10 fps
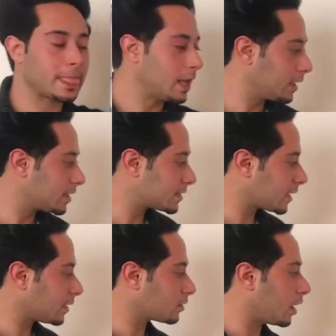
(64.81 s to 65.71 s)
The
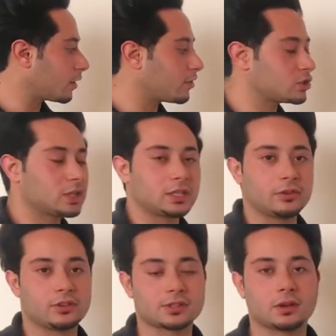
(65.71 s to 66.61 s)
second kind of adjective
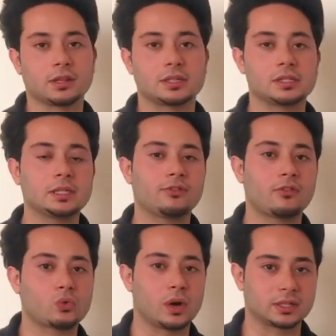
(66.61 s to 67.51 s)
is called adjective of
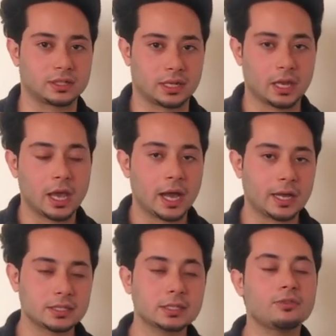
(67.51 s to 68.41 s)
quantity.
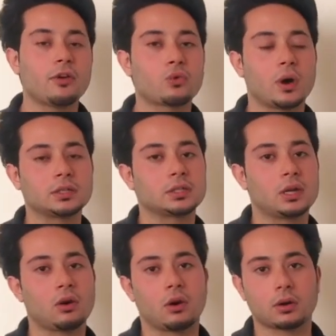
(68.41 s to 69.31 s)
Adjective of quantity
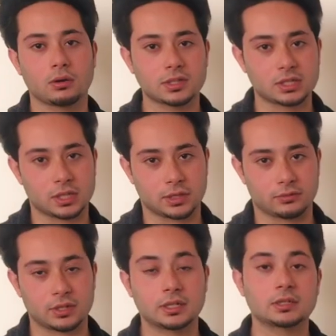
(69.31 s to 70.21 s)
or those adjectives that
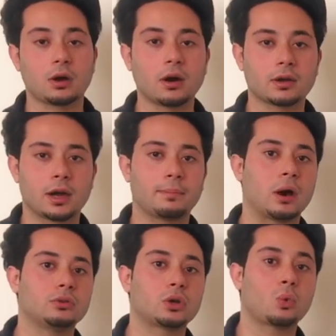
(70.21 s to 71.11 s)
they talk about
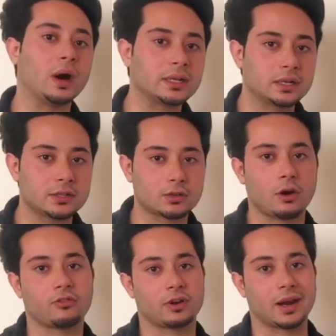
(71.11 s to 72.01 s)
the quantities of
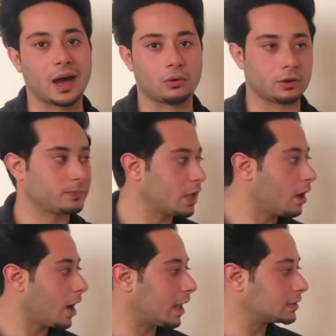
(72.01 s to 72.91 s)
a noun.
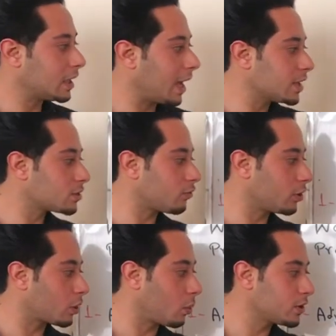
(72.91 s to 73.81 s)
And the answer for the
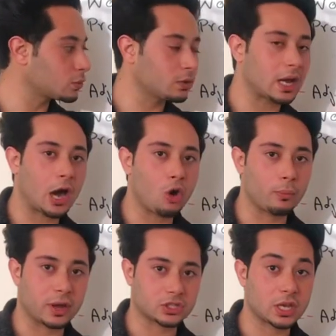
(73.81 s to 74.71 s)
question was how
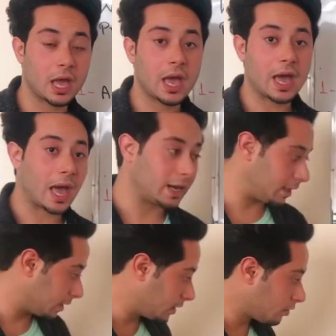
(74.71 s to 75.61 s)
much. And
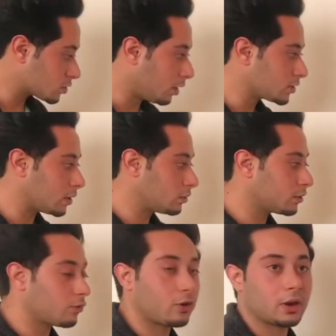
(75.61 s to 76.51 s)
there is also a note
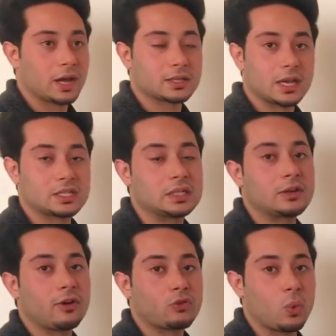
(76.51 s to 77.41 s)
for adjective
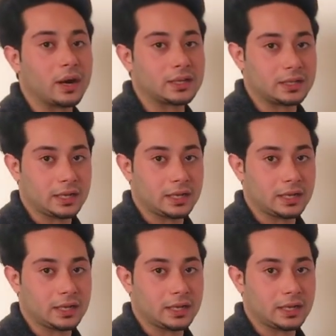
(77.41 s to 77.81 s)
of quantity.